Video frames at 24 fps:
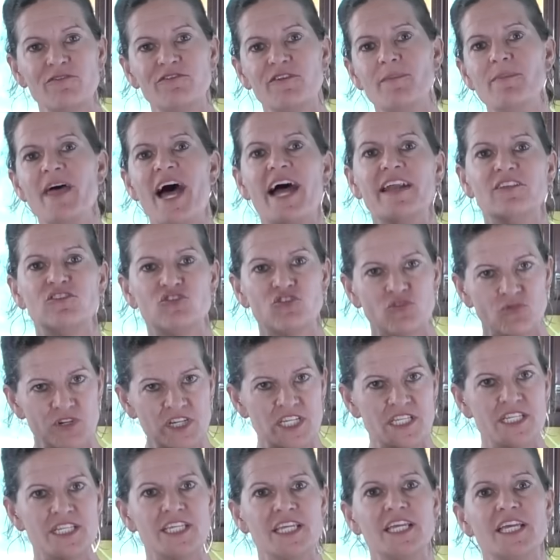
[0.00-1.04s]
from that is
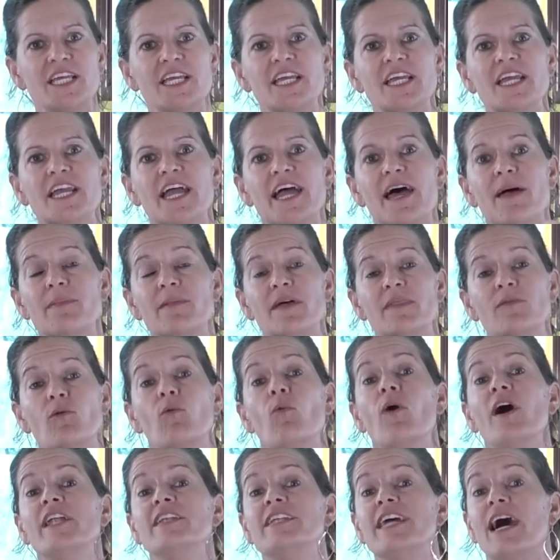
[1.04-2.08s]
green tea, and then the
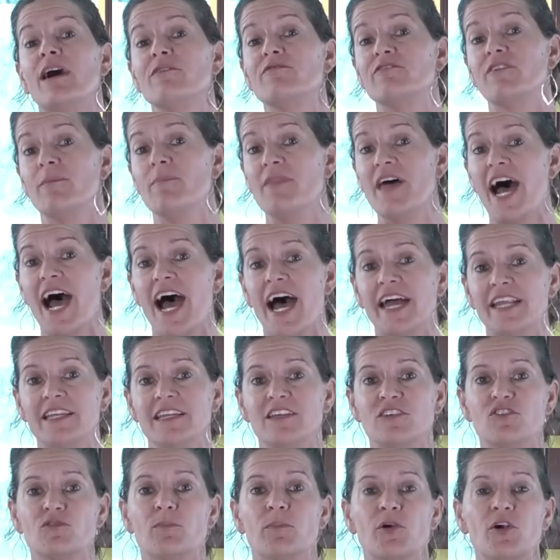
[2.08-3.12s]
one down from that
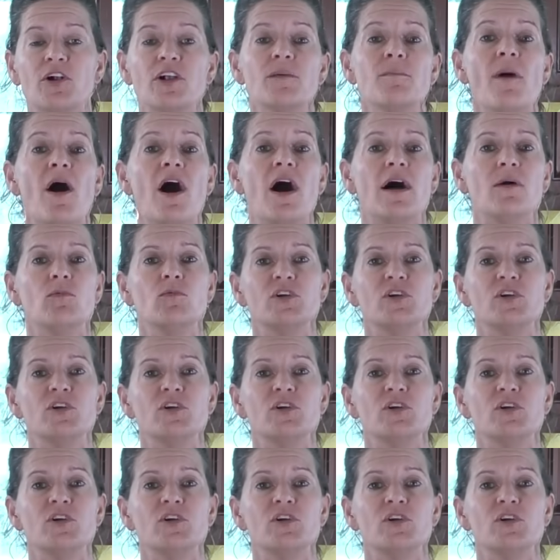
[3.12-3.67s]
is bergamot,